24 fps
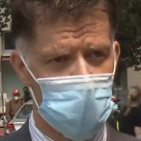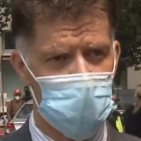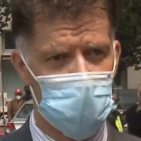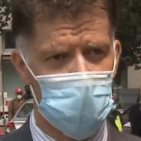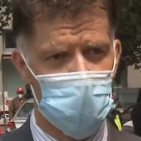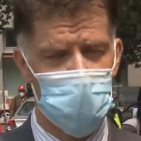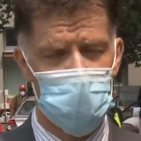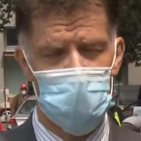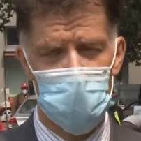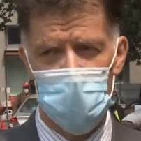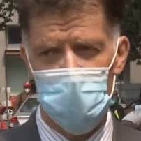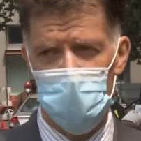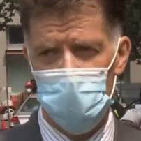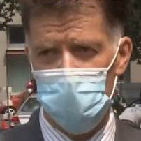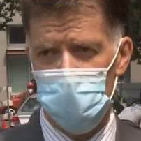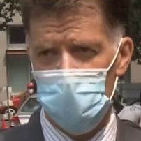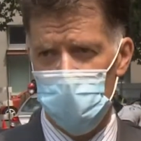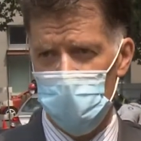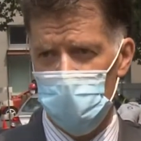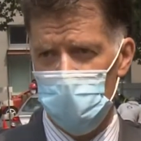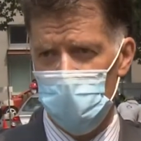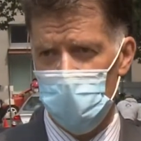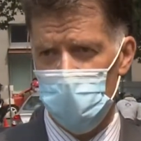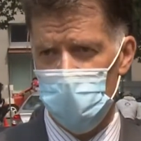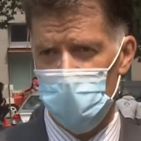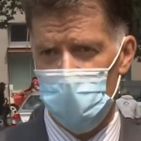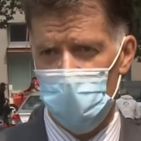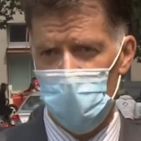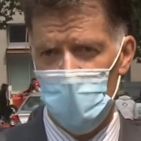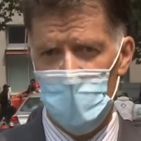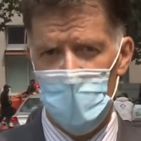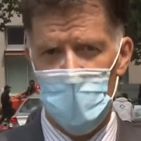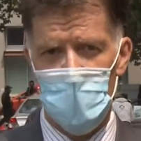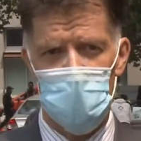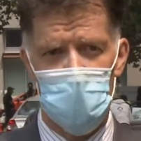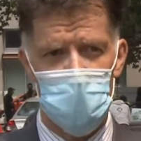We've made improvements,
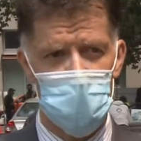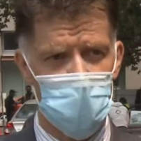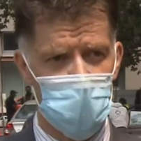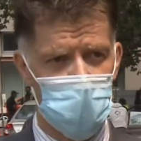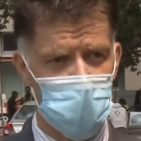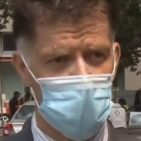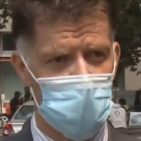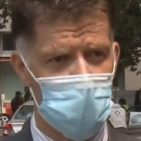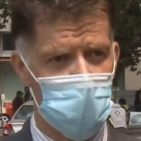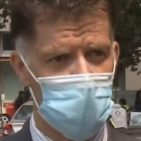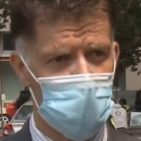particularly